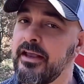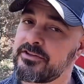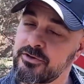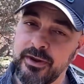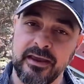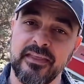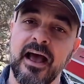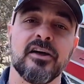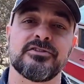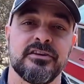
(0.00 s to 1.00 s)
It's okay in the
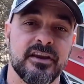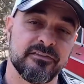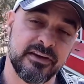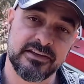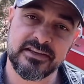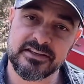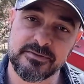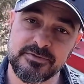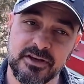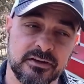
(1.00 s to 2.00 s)
house, and it definitely needs to get
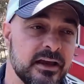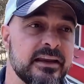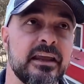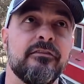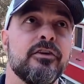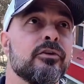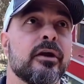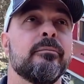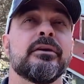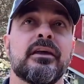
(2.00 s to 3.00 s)
some sunlight. Even your
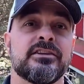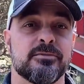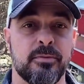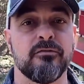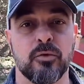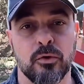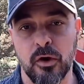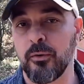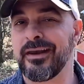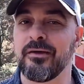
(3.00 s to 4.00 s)
ambient lights above will
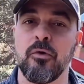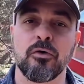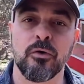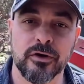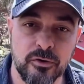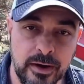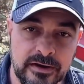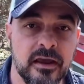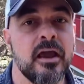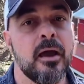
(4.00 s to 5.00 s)
grow it. It won't grow it
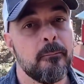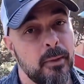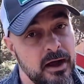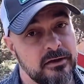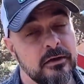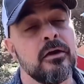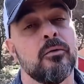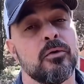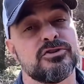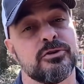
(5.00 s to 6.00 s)
great, but
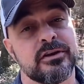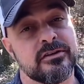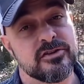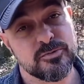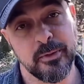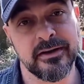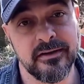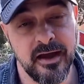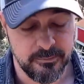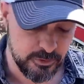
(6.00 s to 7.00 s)
once you get to the
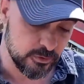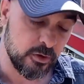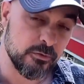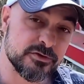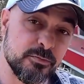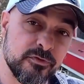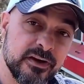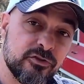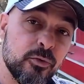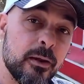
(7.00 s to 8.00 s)
springtime, you can always move it
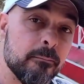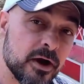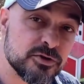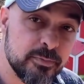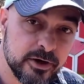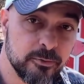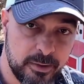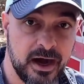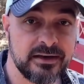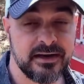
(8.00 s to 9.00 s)
into a much bigger
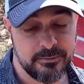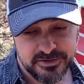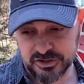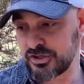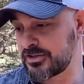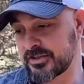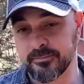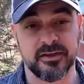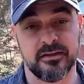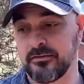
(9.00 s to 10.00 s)
pot, and I would suggest
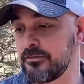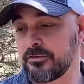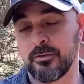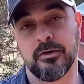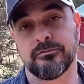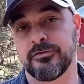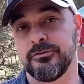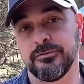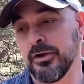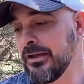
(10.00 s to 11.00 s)
something in the 12
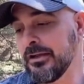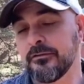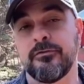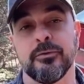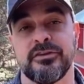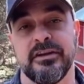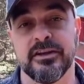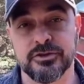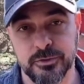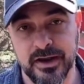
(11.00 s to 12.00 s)
to 14
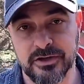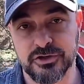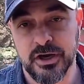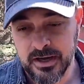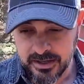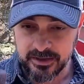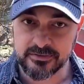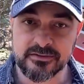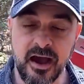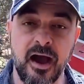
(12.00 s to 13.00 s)
inch range at
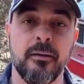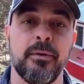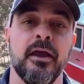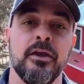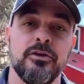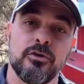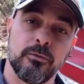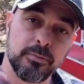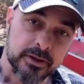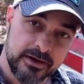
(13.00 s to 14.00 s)
the top. You
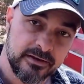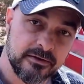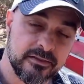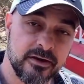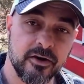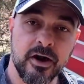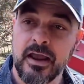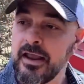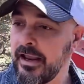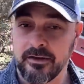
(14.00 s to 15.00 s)
can plant it into there,
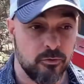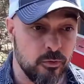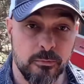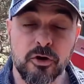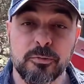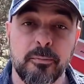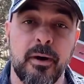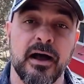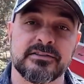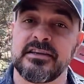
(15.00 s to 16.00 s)
or multiple
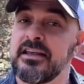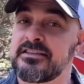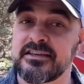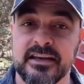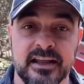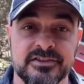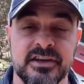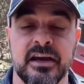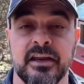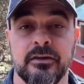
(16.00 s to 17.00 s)
pots, and stick it
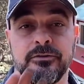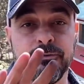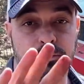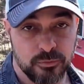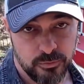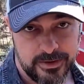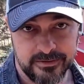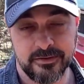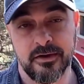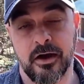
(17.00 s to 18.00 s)
outside. It'll do
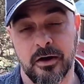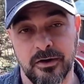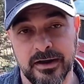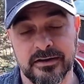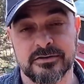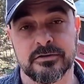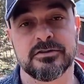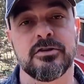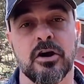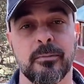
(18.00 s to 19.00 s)
great. All right, so
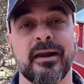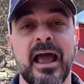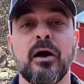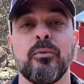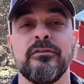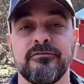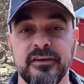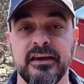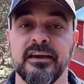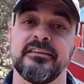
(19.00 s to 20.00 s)
let's talk about how we
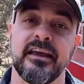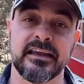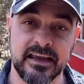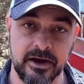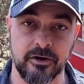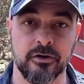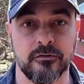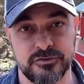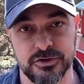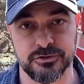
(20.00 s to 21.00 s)
feed and take care
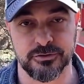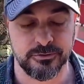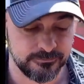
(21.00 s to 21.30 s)
of ginger.